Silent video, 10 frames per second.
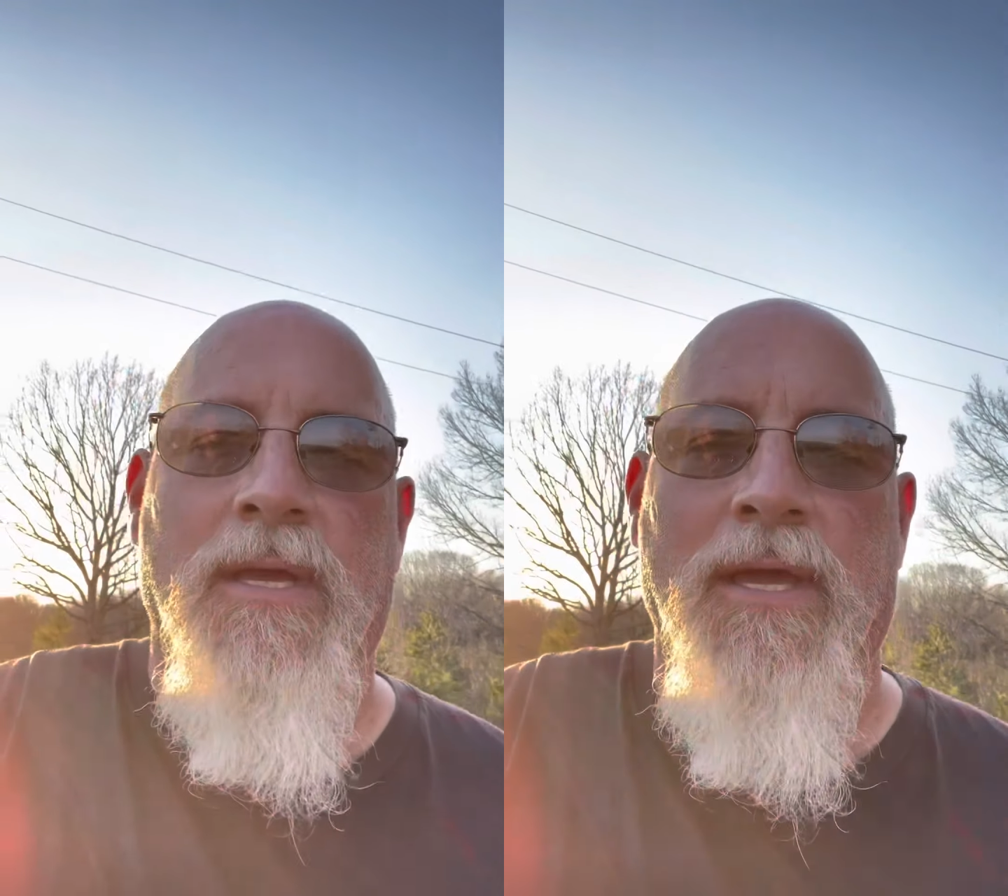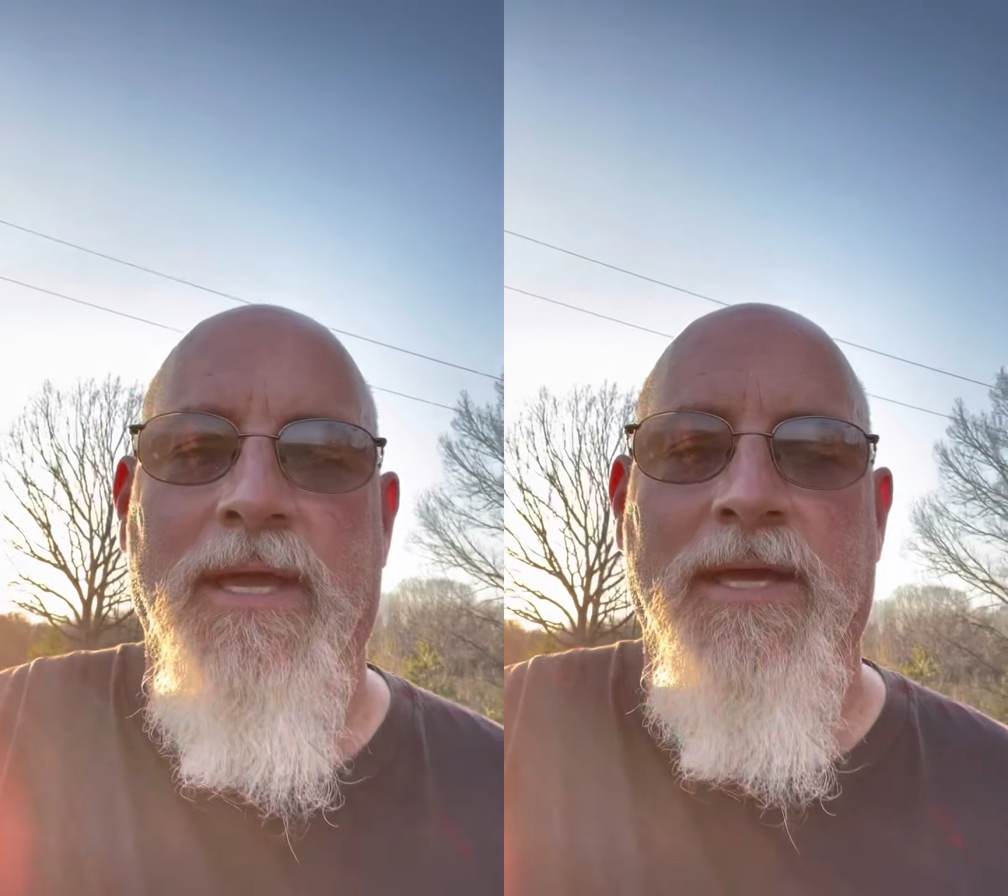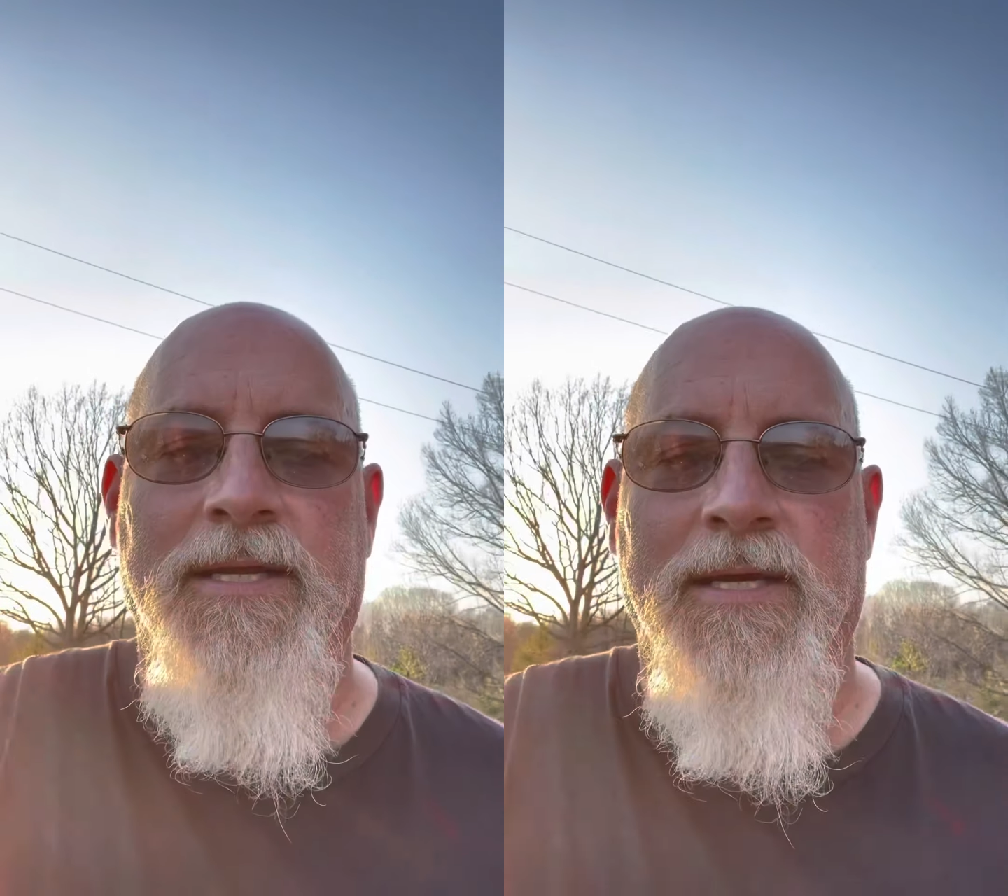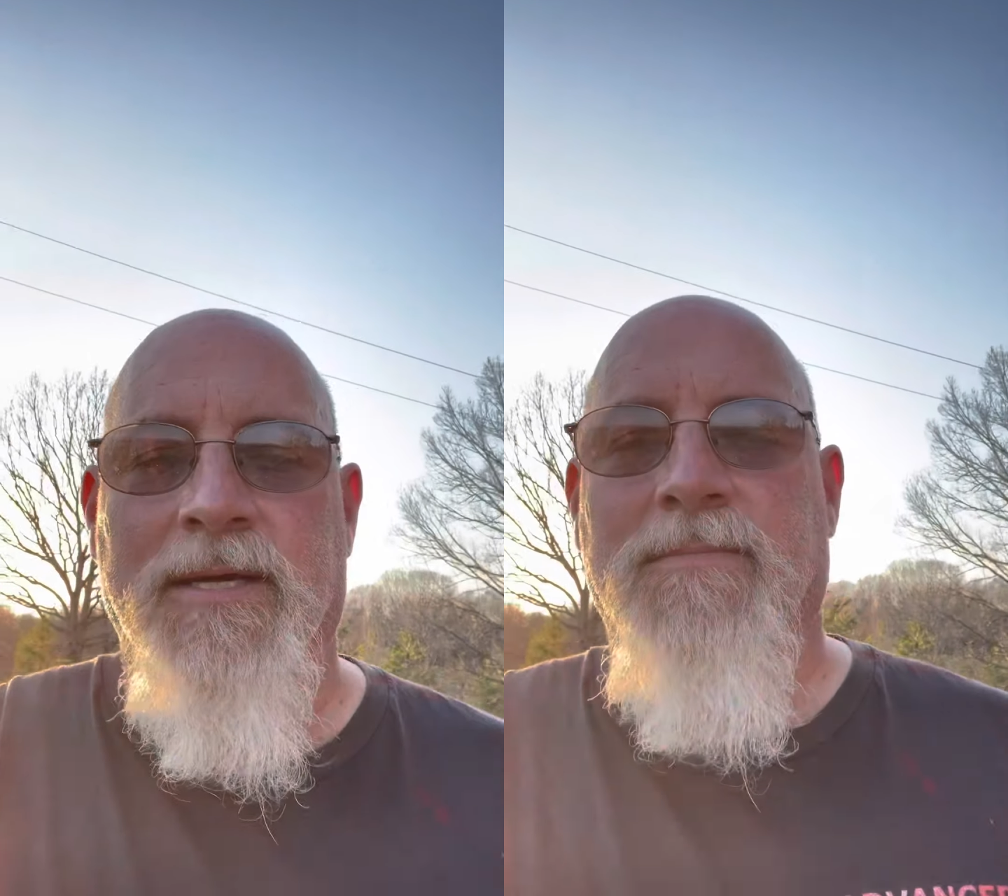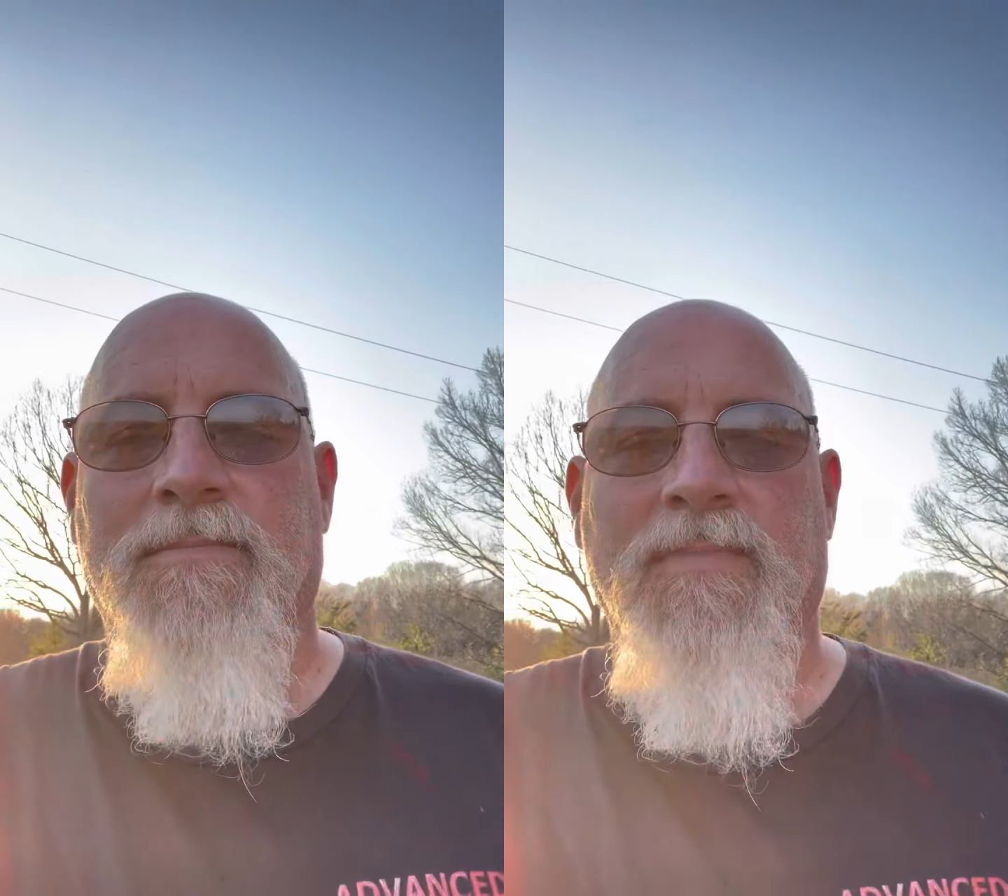
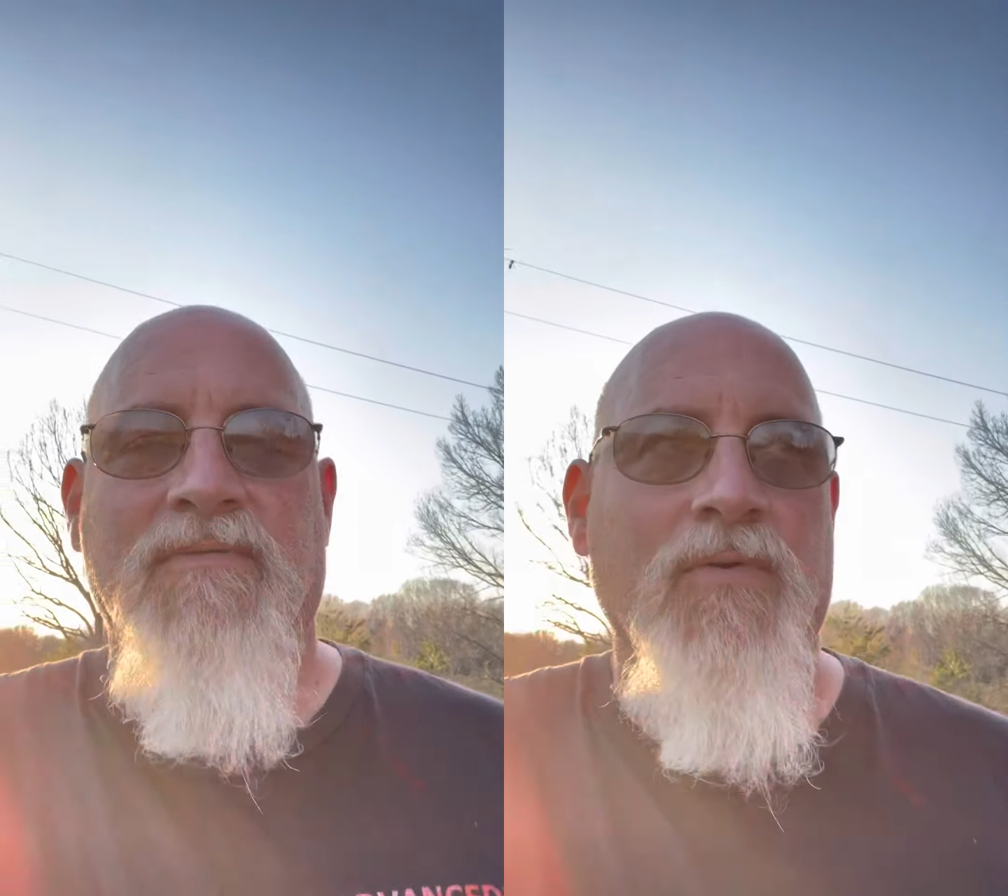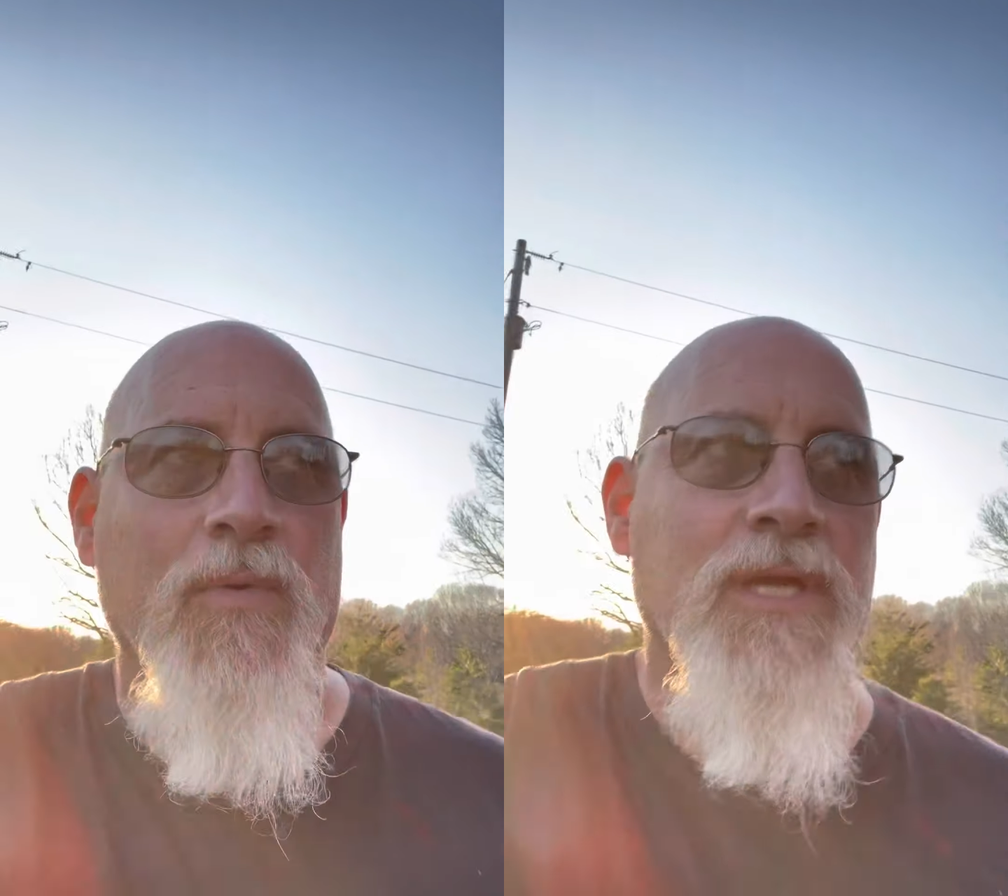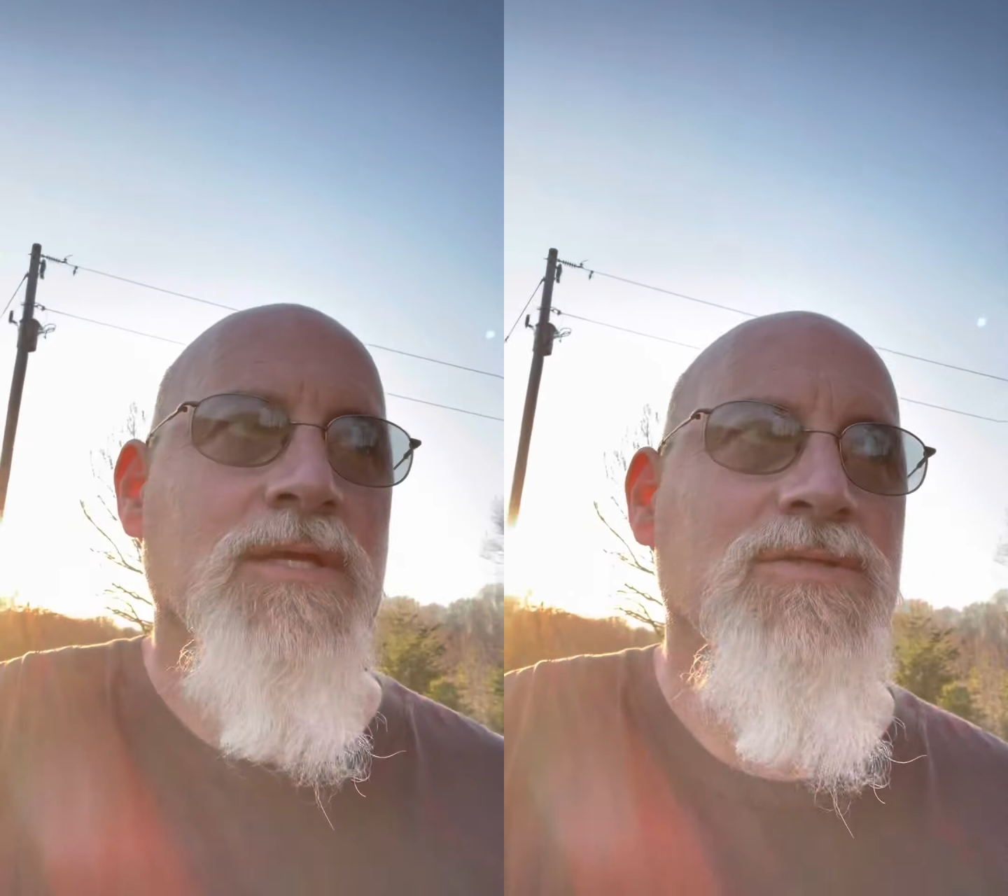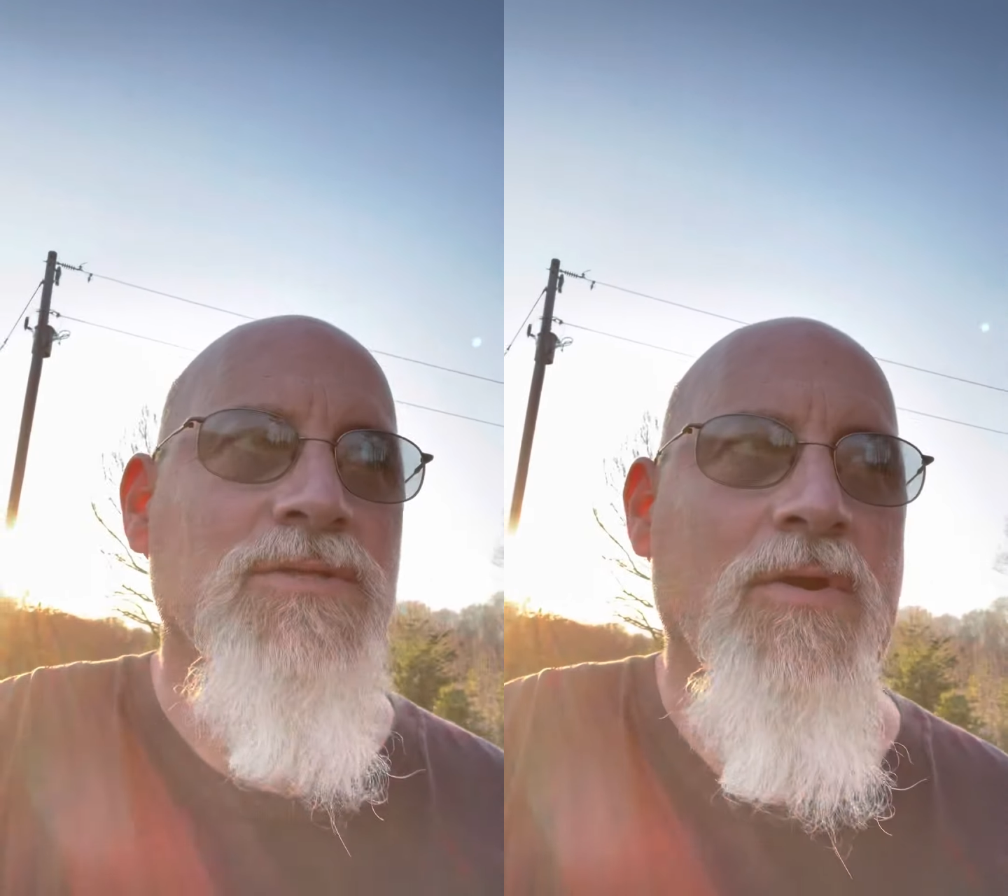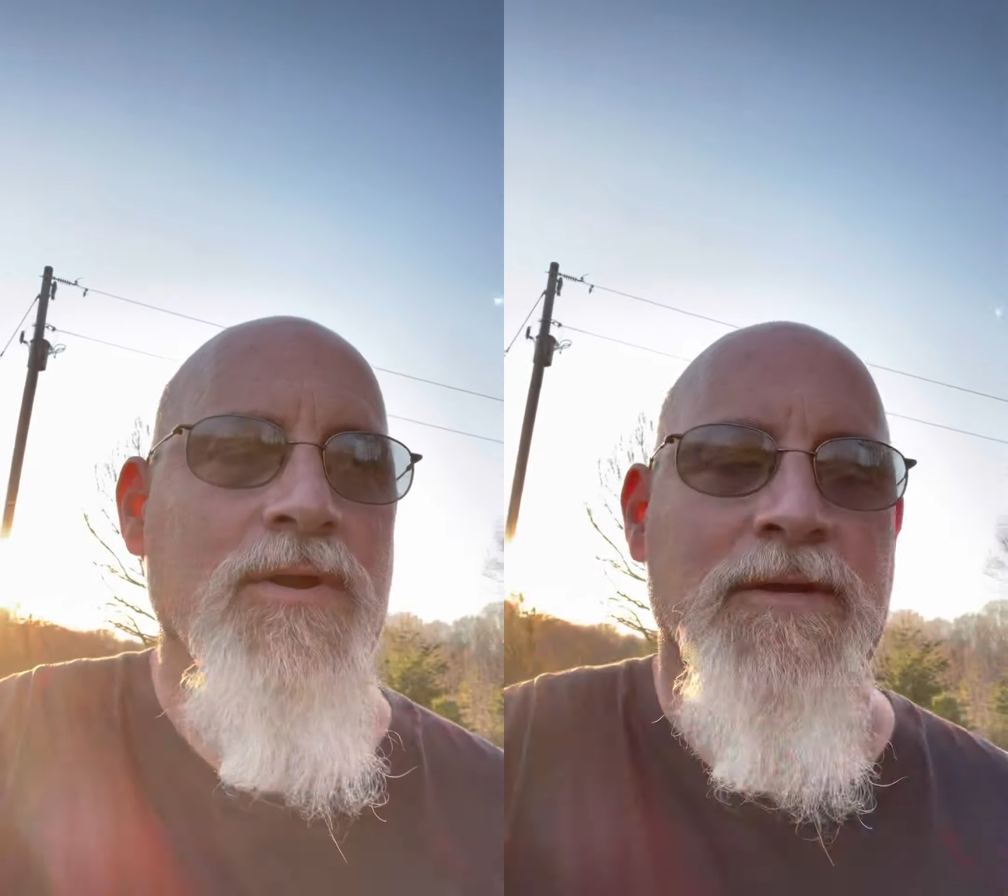And before we get
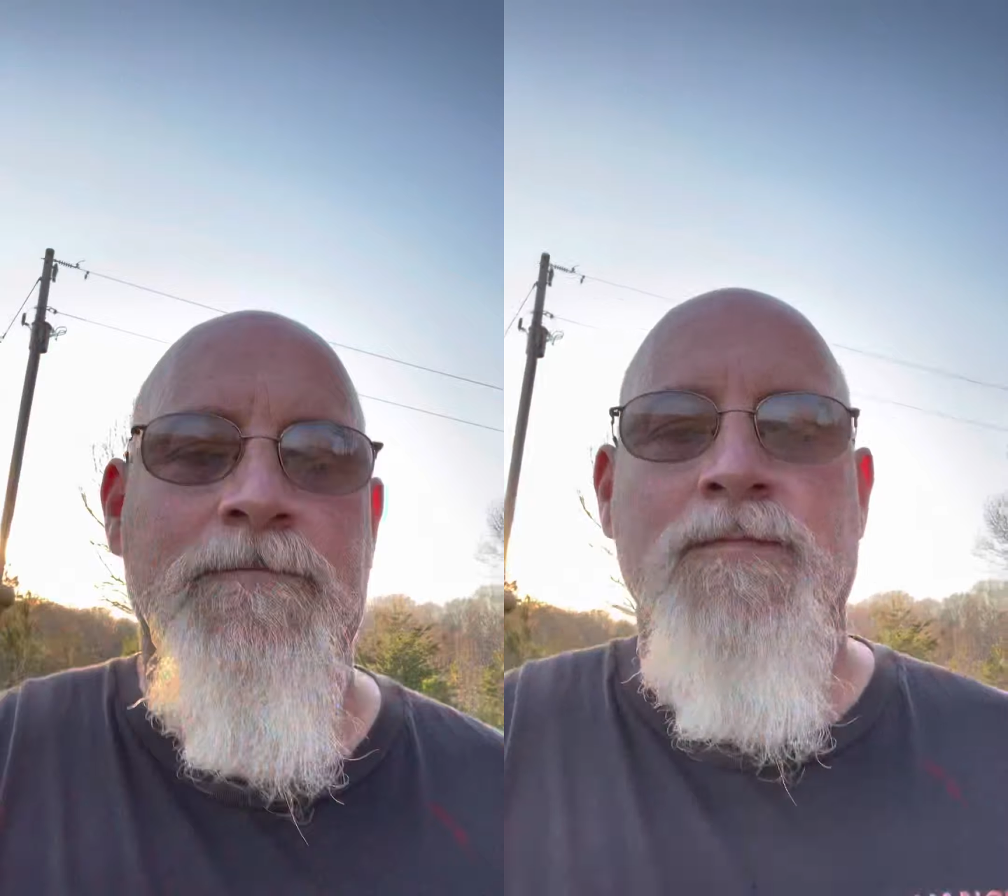started,